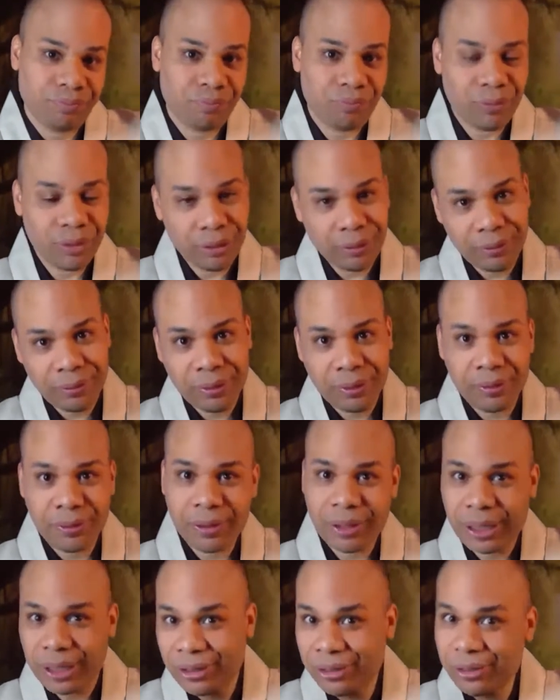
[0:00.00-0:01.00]
if you feel
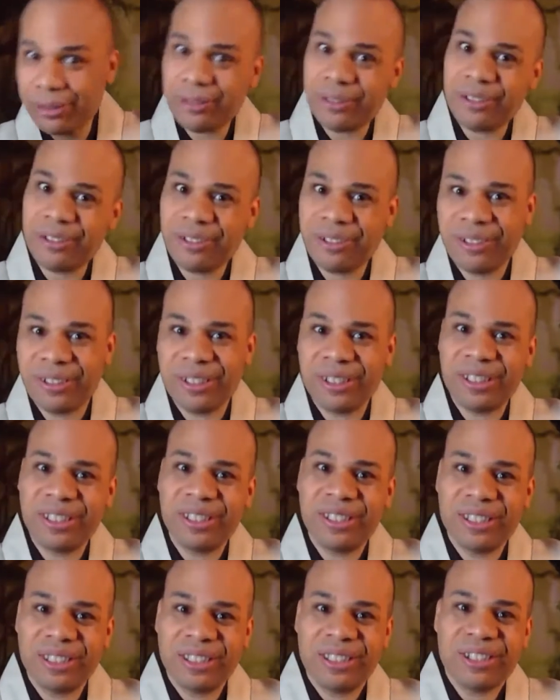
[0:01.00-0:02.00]
like, oh no,
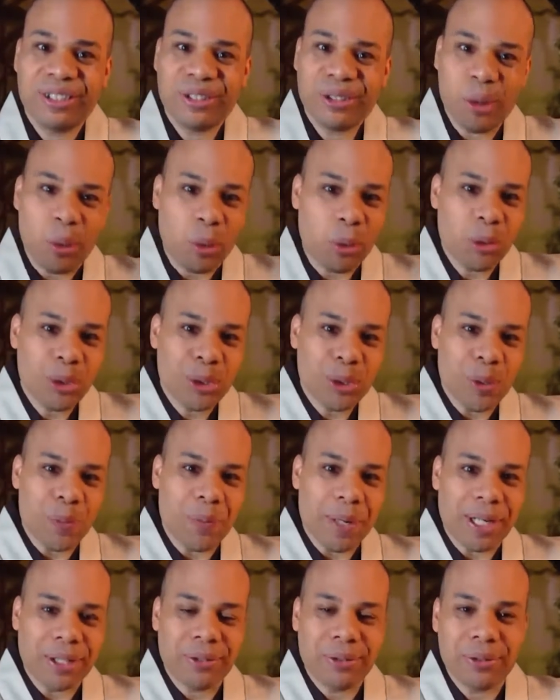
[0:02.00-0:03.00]
always go
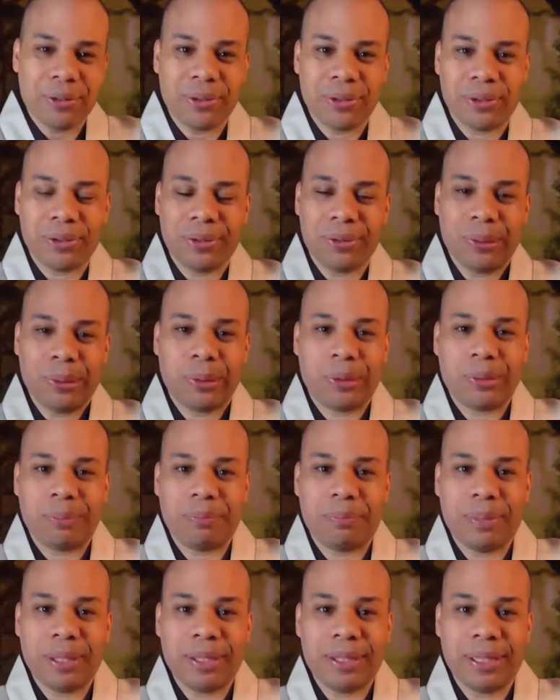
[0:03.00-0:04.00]
back to those
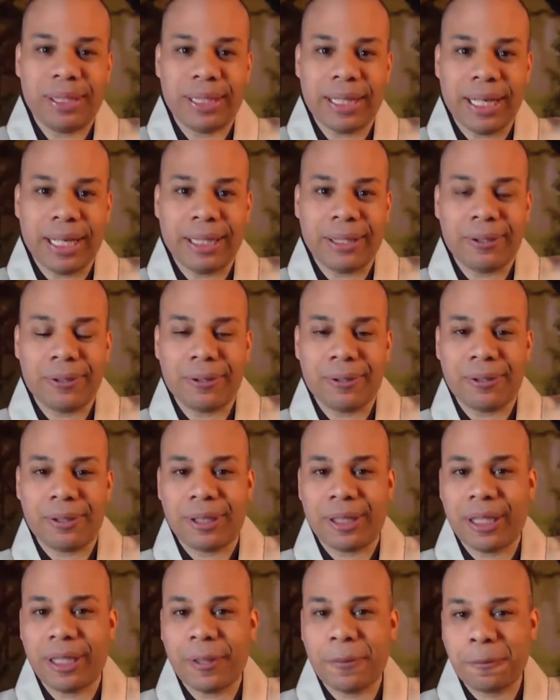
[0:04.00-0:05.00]
basic angles.
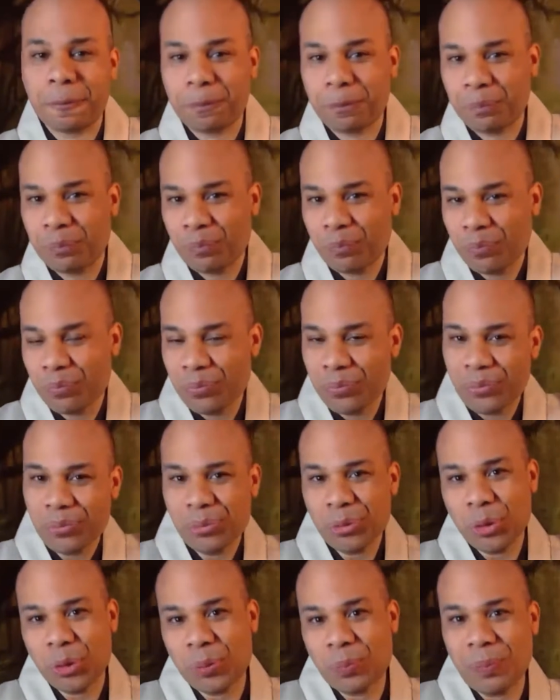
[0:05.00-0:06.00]
Okay,
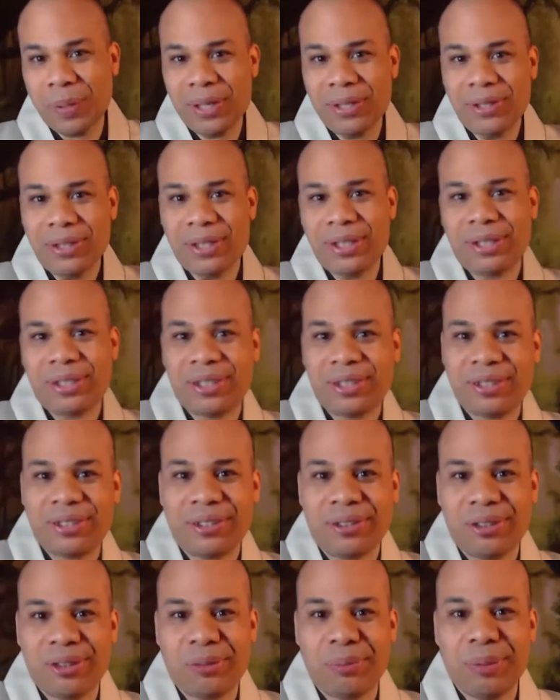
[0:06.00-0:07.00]
those basics
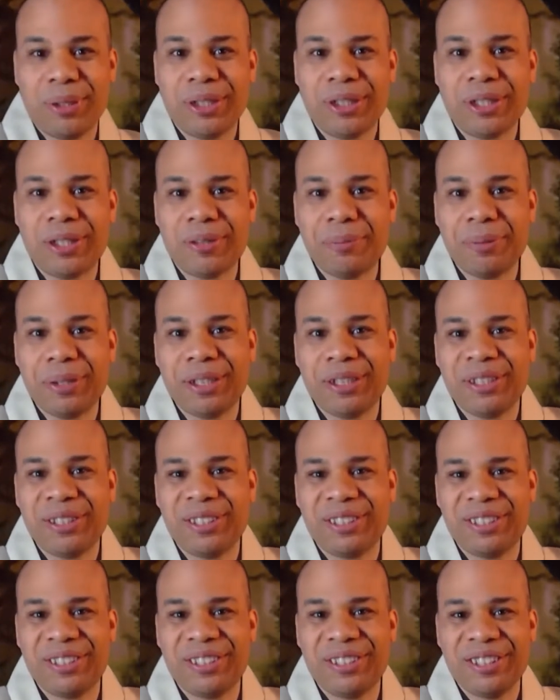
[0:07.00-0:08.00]
starts becoming
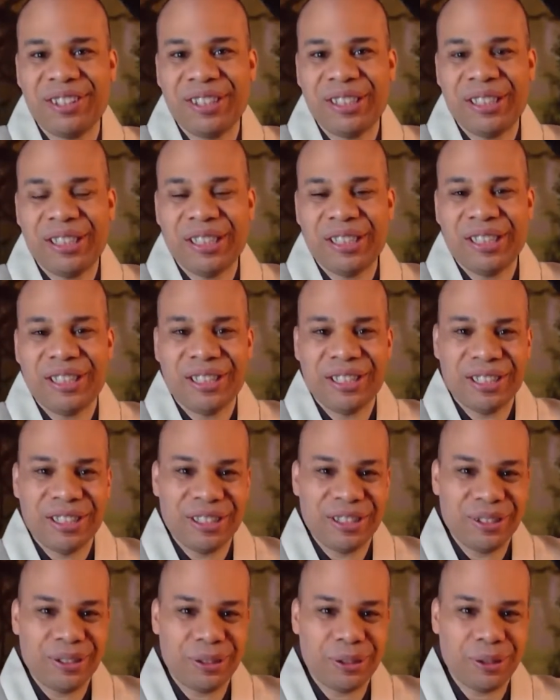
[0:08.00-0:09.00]

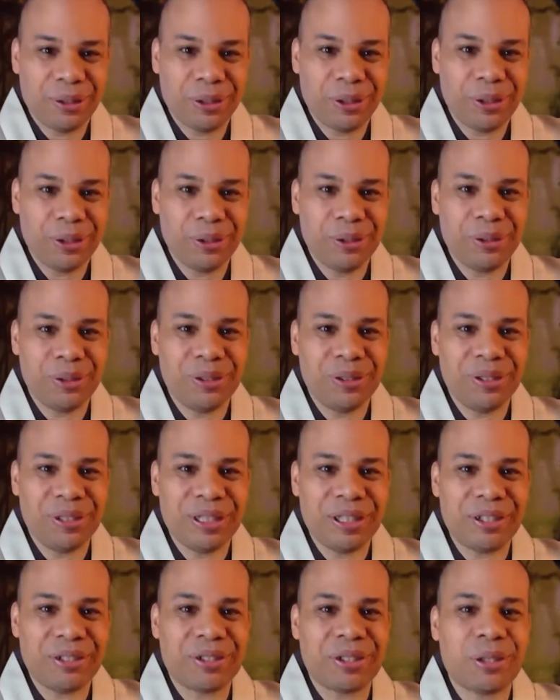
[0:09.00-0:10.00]
to you.
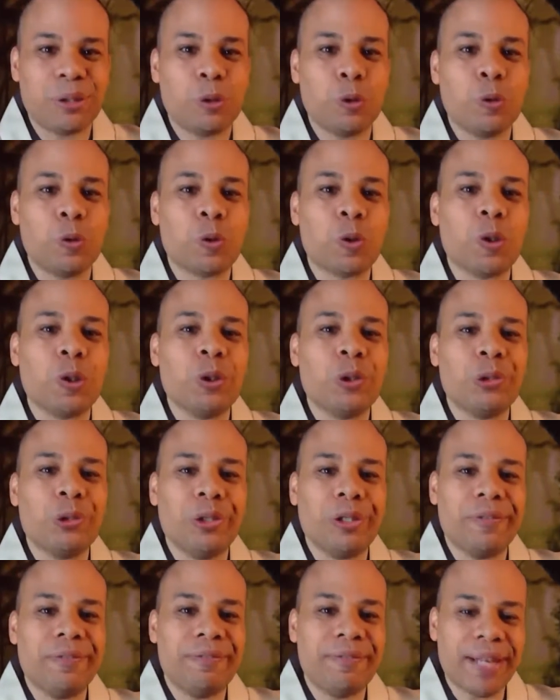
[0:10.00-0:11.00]
They start to turn to
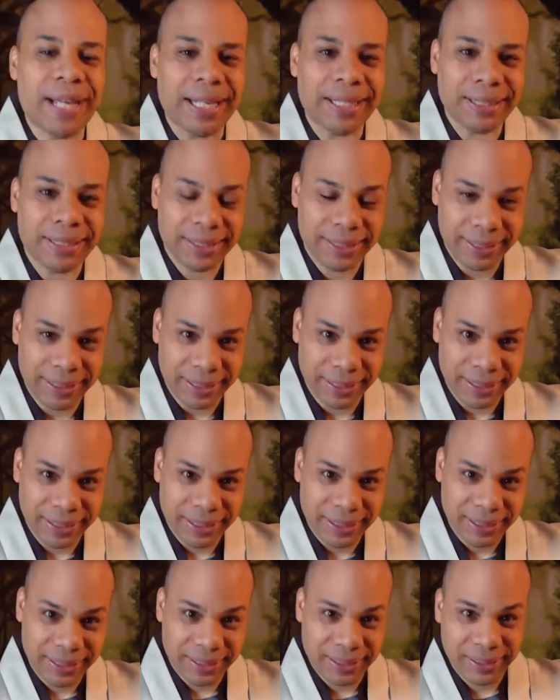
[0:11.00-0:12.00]
advanced
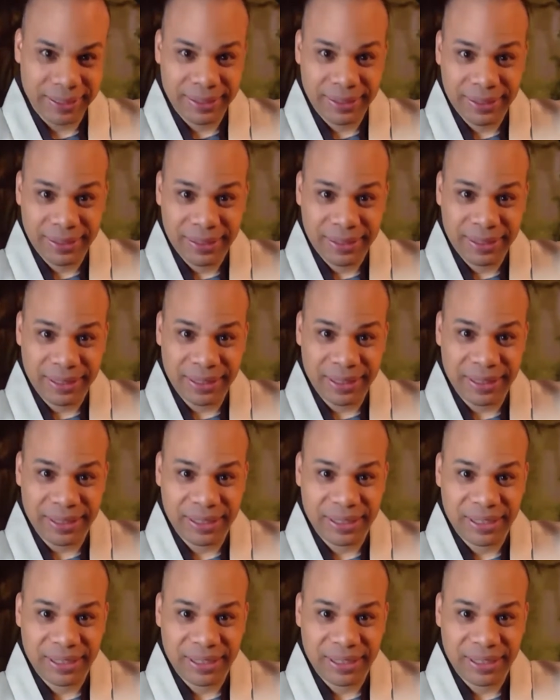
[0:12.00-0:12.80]
techniques. Okay,